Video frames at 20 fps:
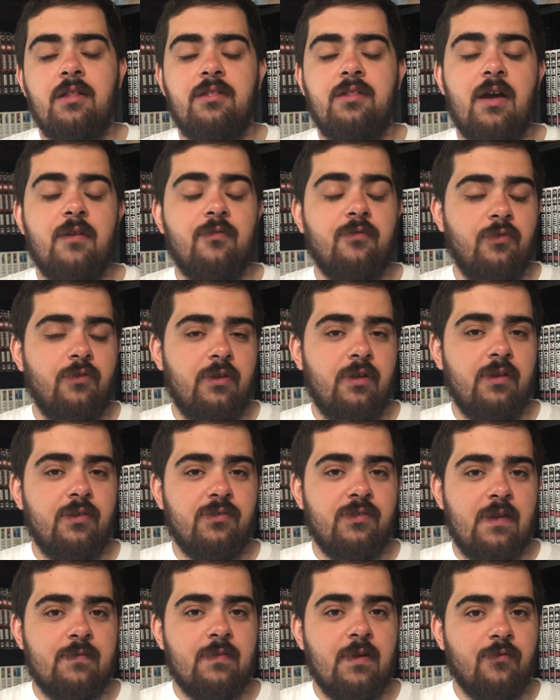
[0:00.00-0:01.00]
Definitely
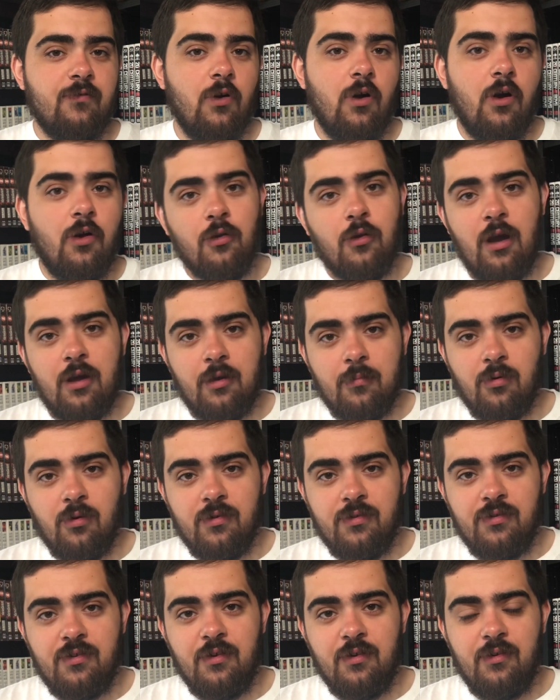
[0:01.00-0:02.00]
save that for other out of
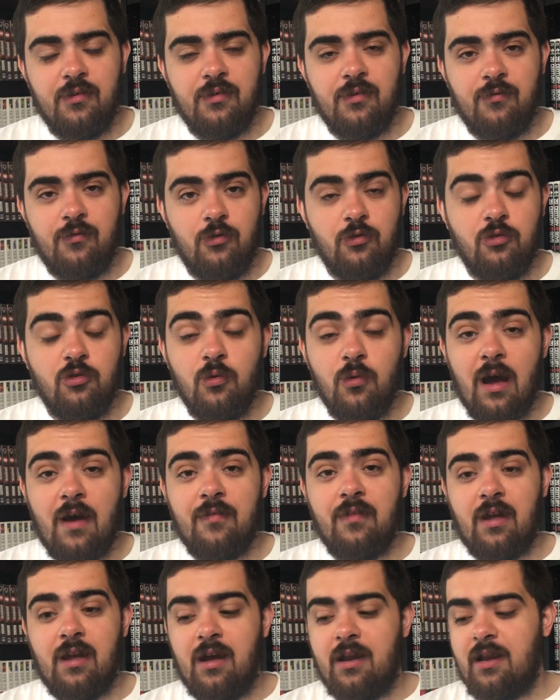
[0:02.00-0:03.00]
print series if you do
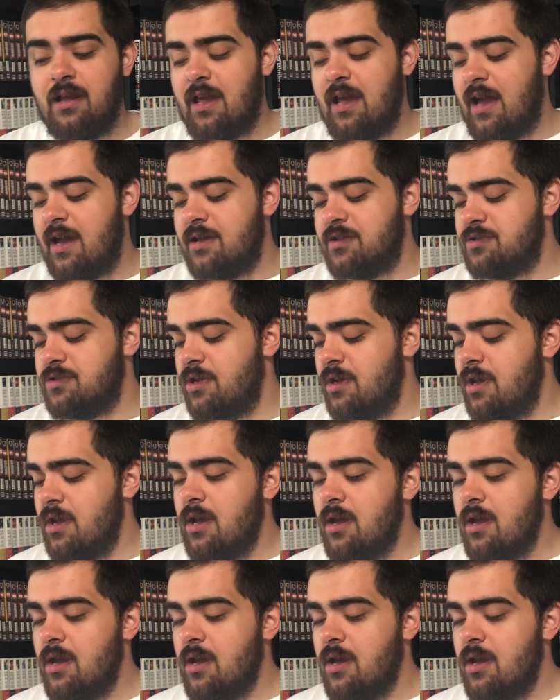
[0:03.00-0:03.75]
have that kind of cash.